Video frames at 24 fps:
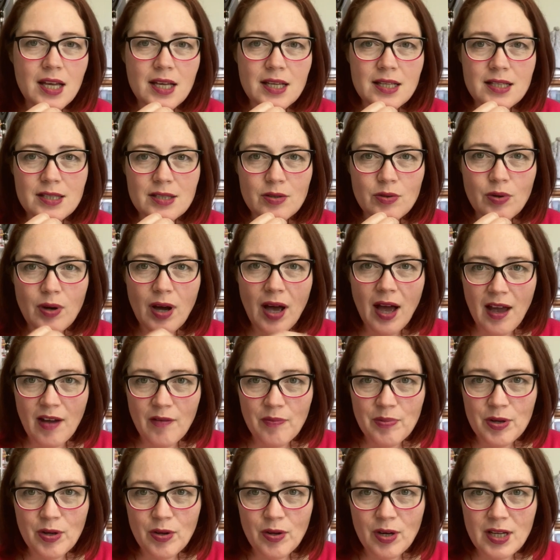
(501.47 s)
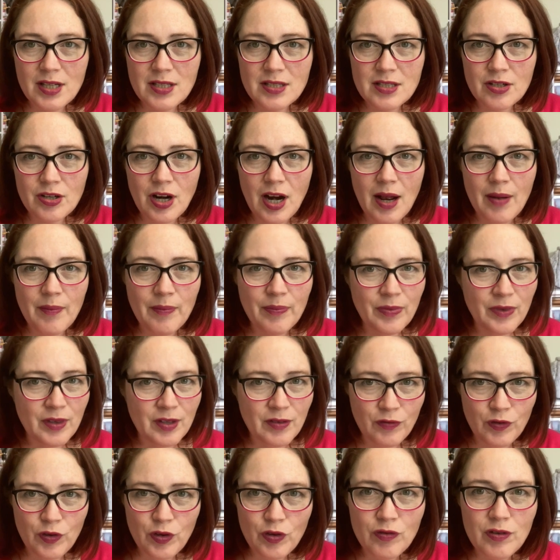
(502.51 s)
So I have been on Instagram. A
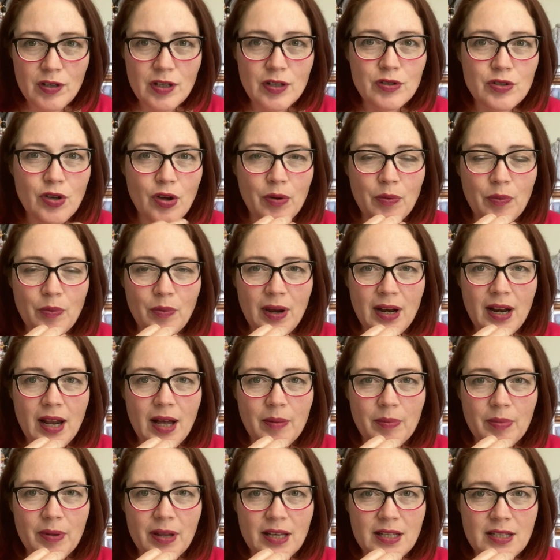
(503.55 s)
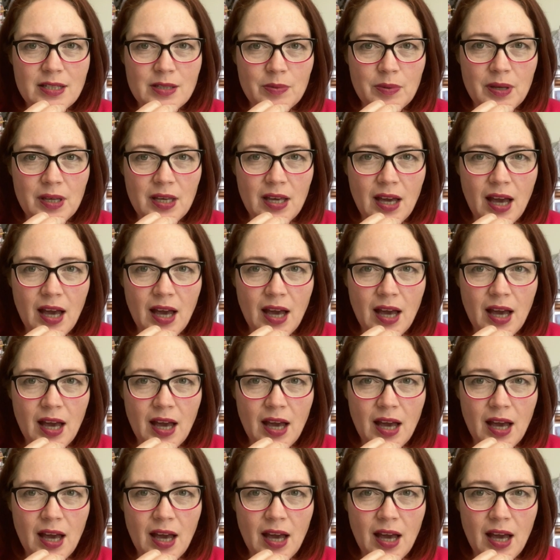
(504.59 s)
few reels went up last week.